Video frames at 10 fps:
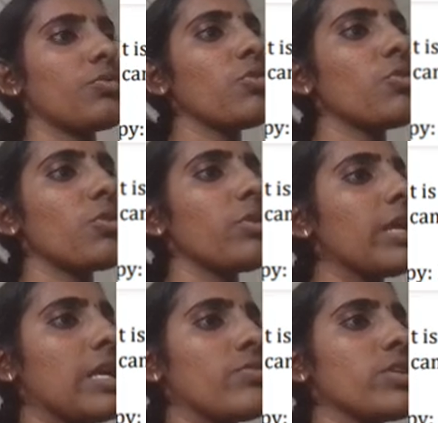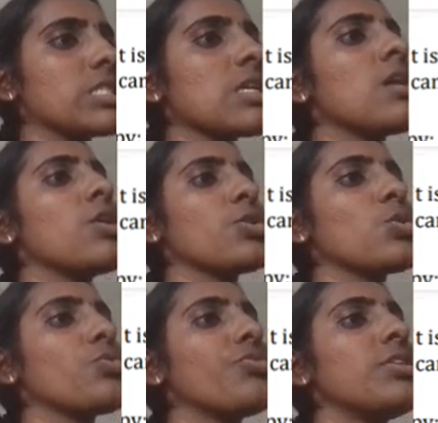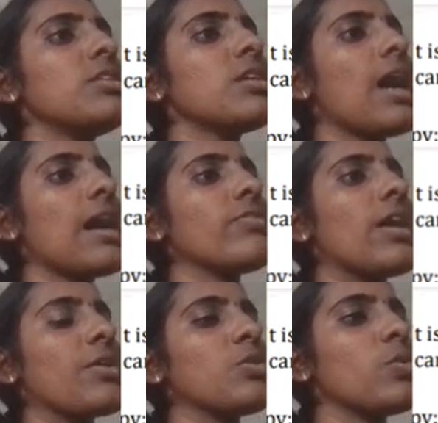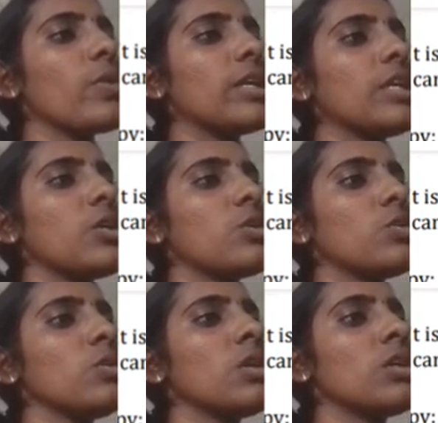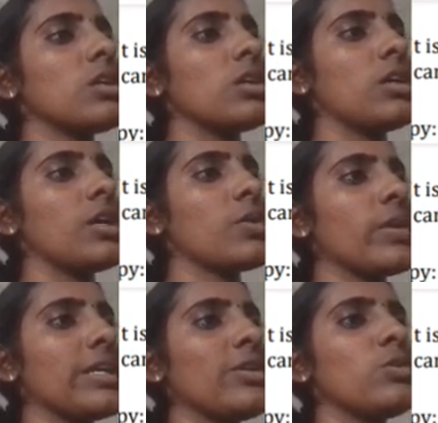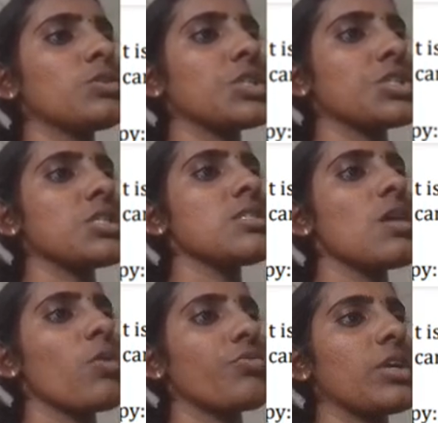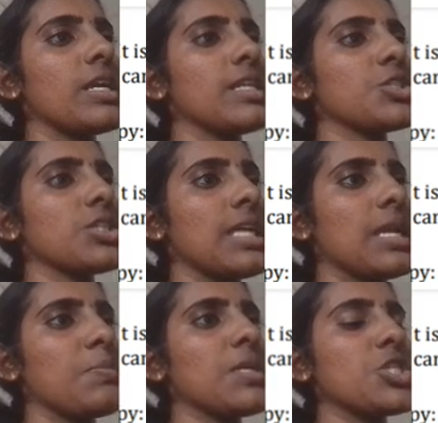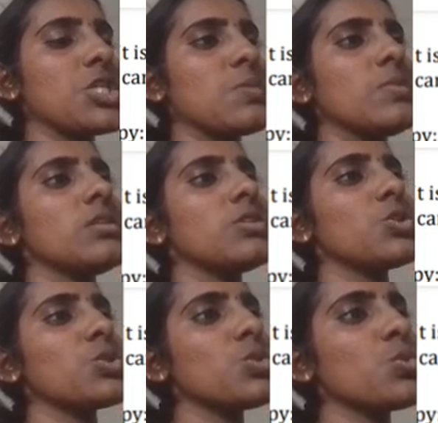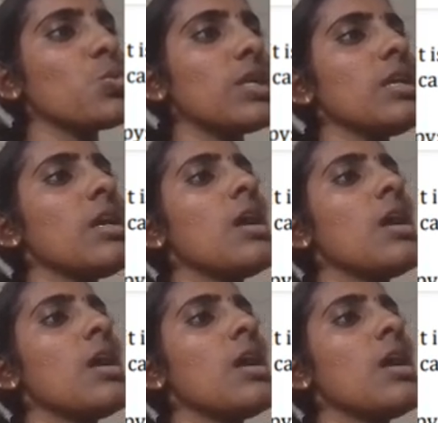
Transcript: or 8 weeks. You will have around 22 sessions of radiation therapy treatment, usually